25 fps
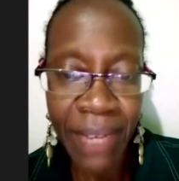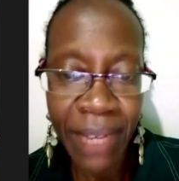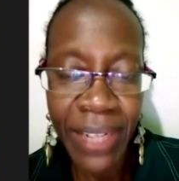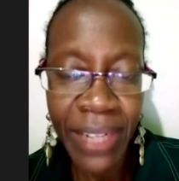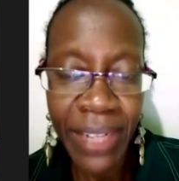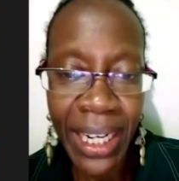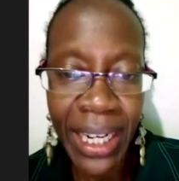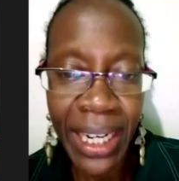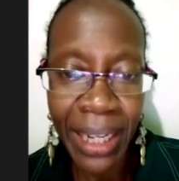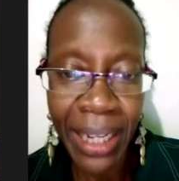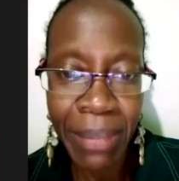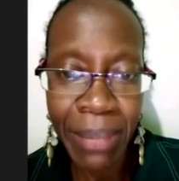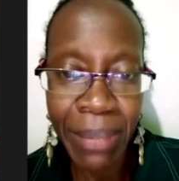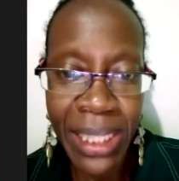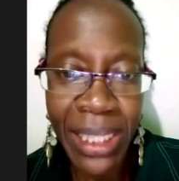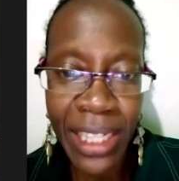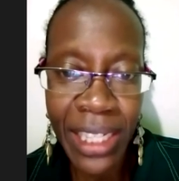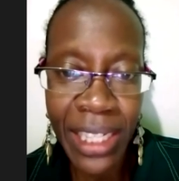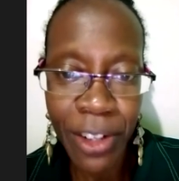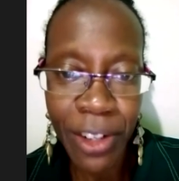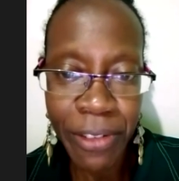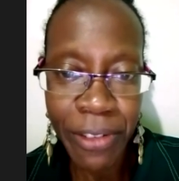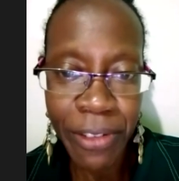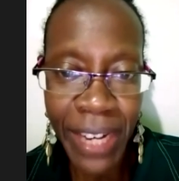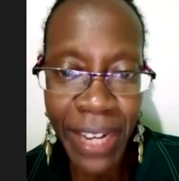I've done
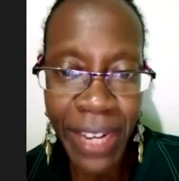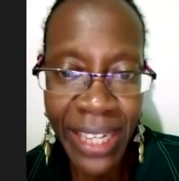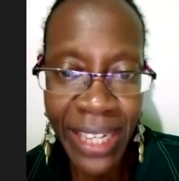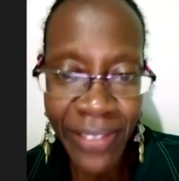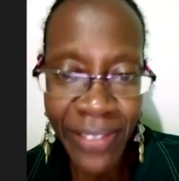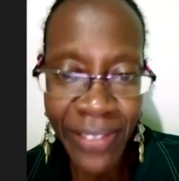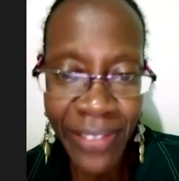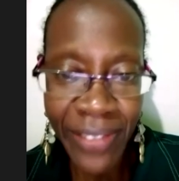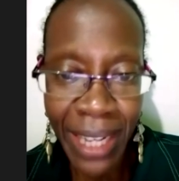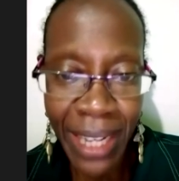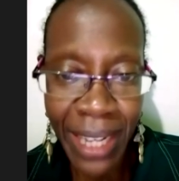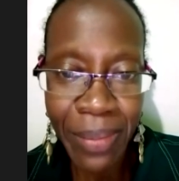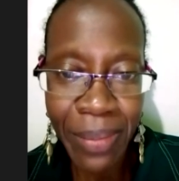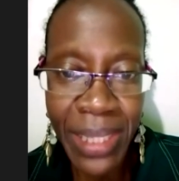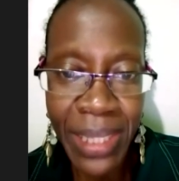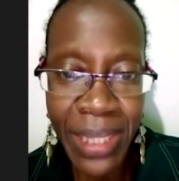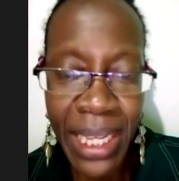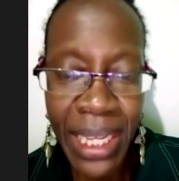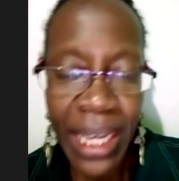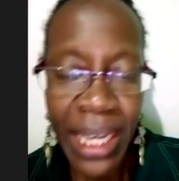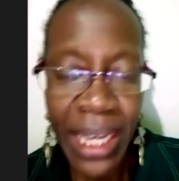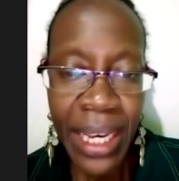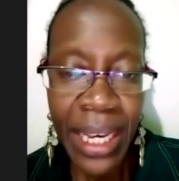Kilimanjaro 5 times.